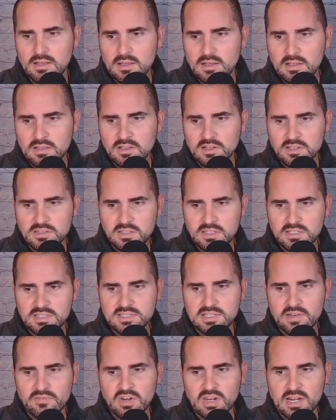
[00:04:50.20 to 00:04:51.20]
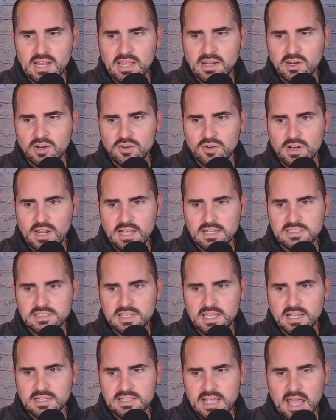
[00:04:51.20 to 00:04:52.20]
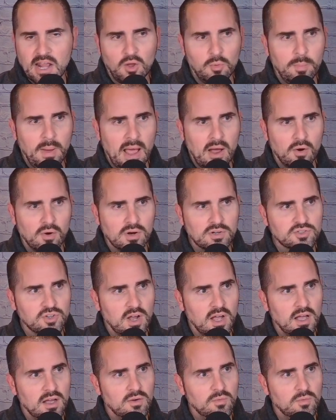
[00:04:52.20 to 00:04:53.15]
Look at the 7900 XTX idle power draw